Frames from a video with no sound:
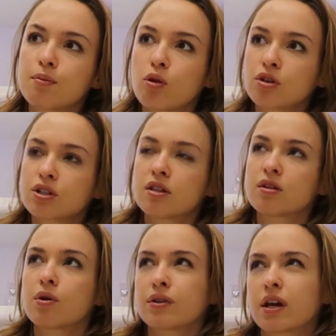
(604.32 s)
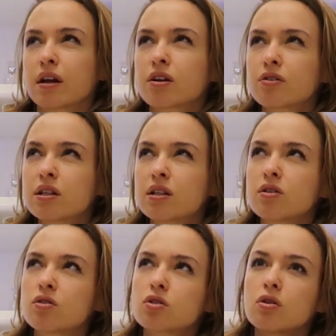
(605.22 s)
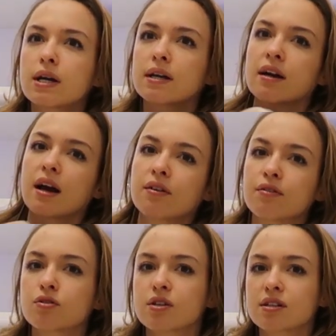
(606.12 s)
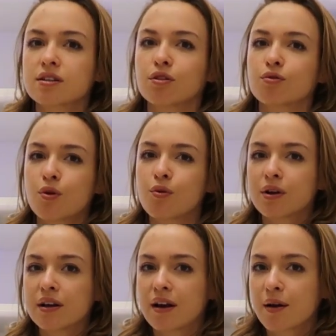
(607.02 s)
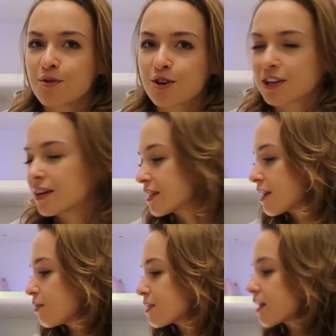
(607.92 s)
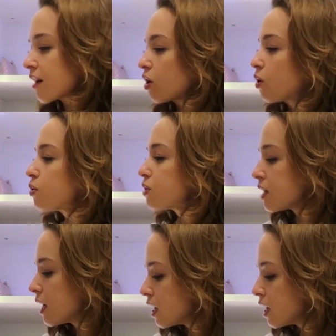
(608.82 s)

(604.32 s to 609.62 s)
smaller than the one that I currently use so I can kind of use it as a throw when I'm working because I always get cold.